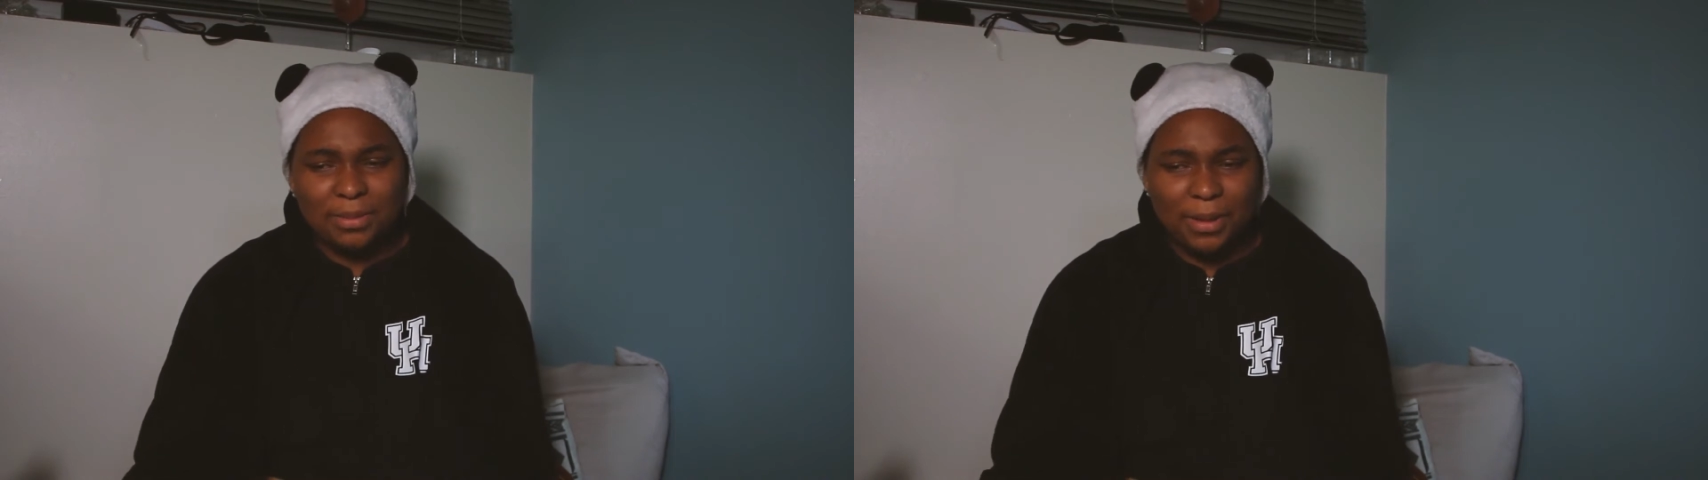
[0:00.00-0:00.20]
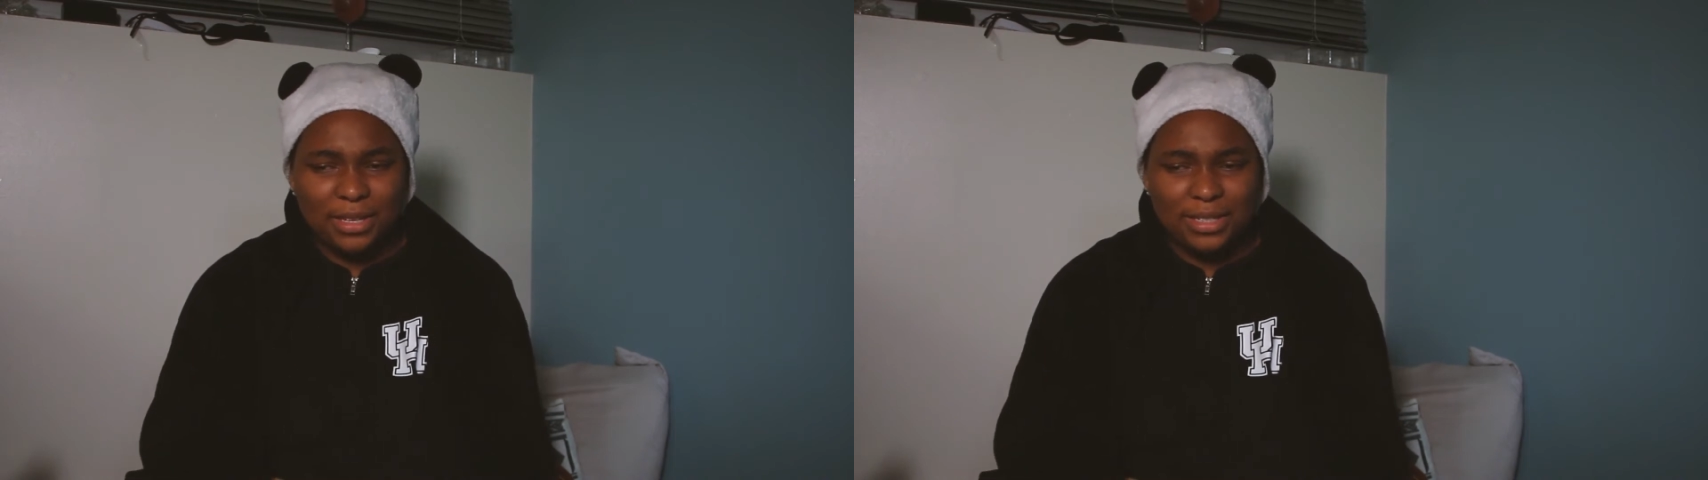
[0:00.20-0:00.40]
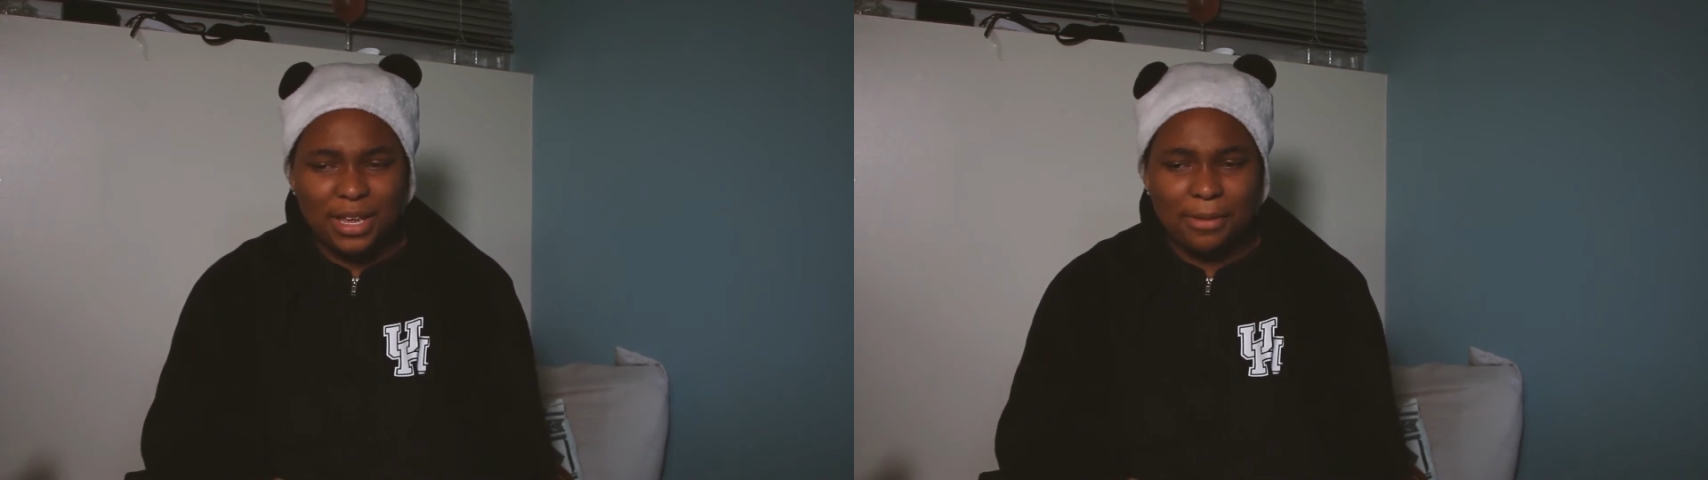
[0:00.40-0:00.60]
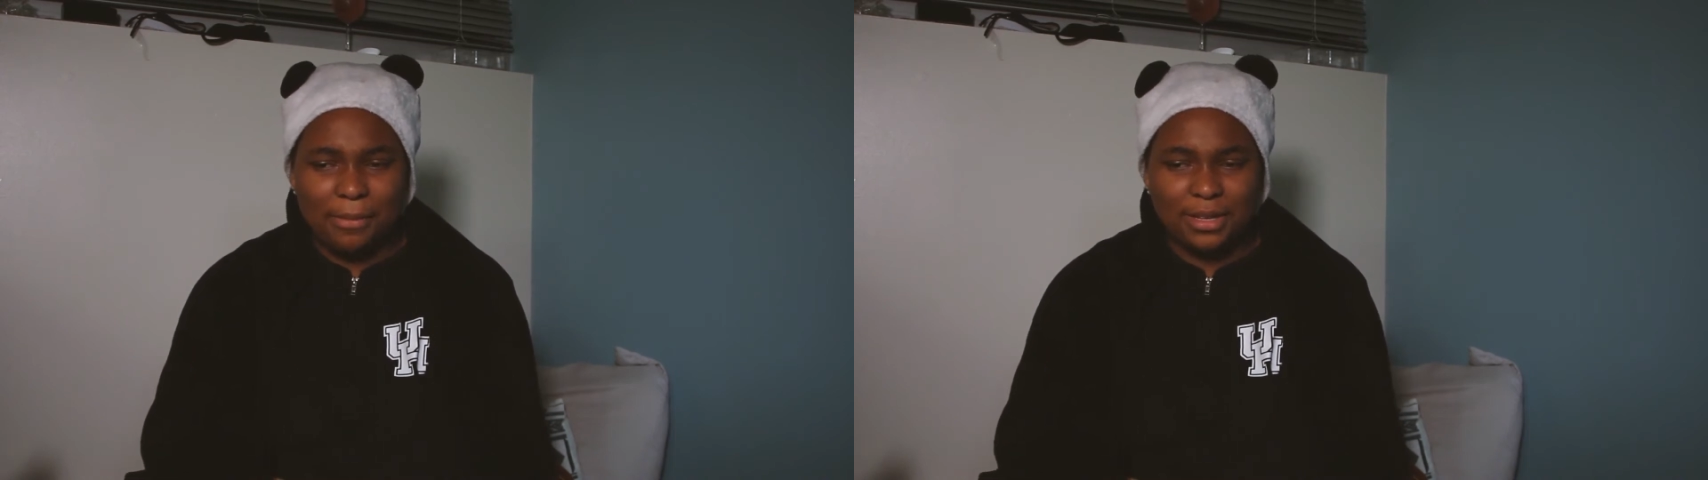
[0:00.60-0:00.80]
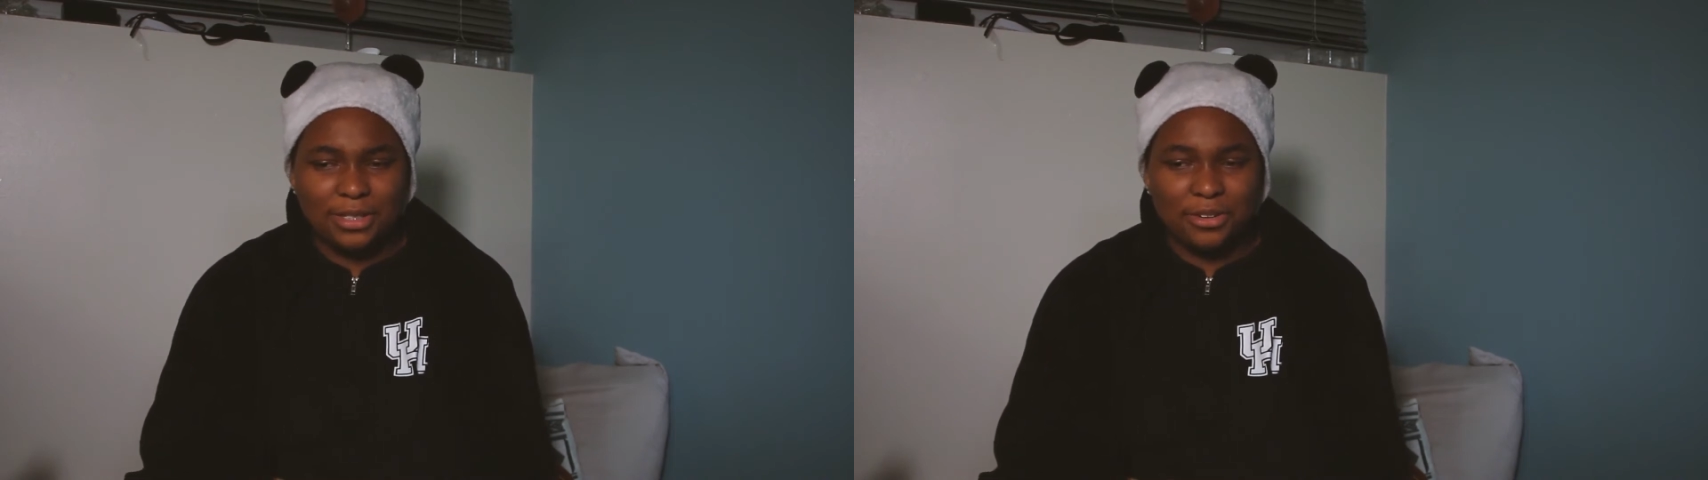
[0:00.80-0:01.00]
by the time
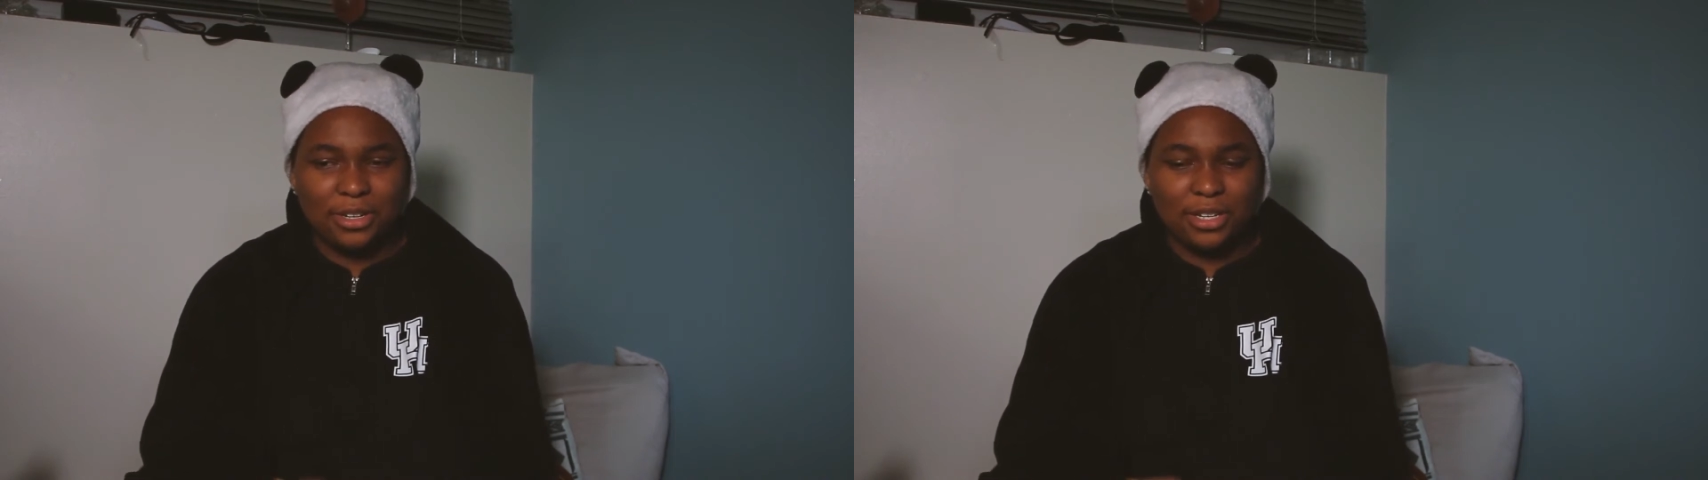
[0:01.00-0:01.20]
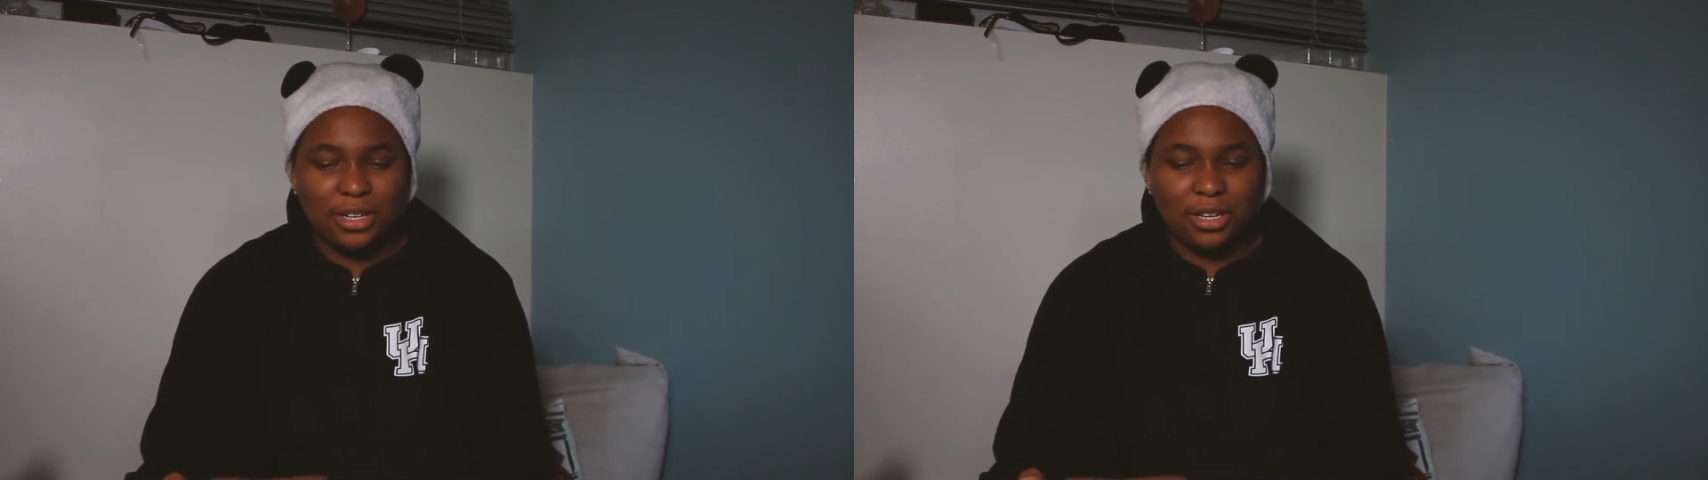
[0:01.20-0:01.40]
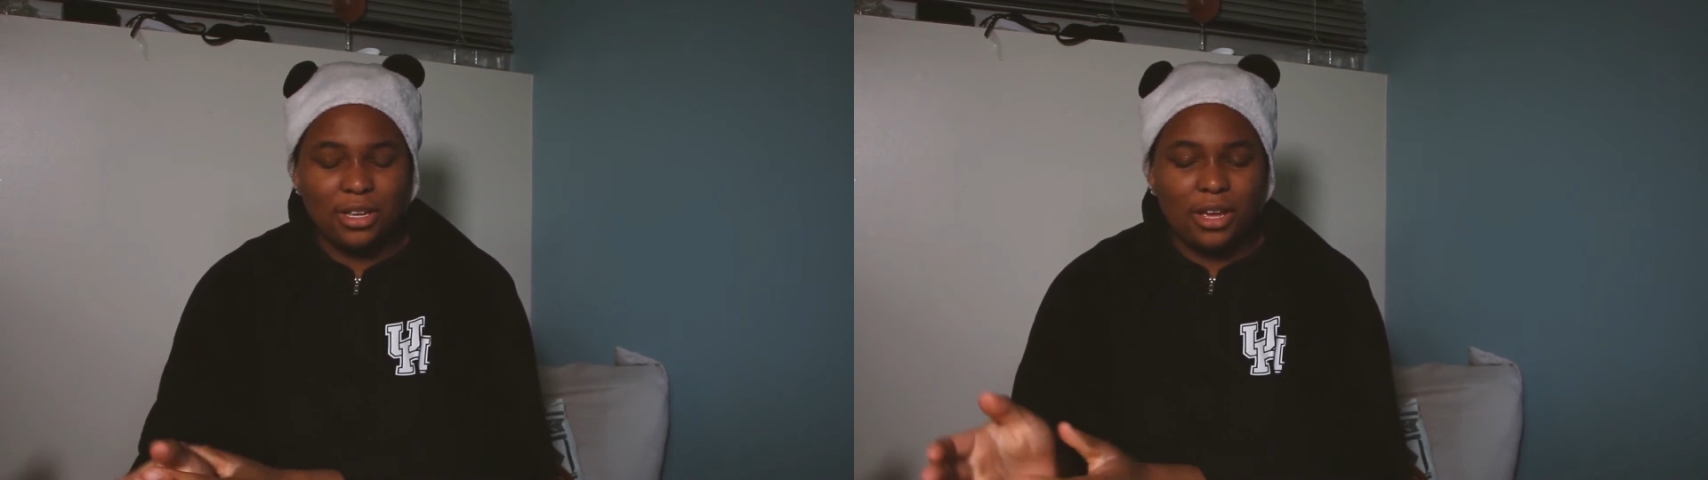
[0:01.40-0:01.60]
I started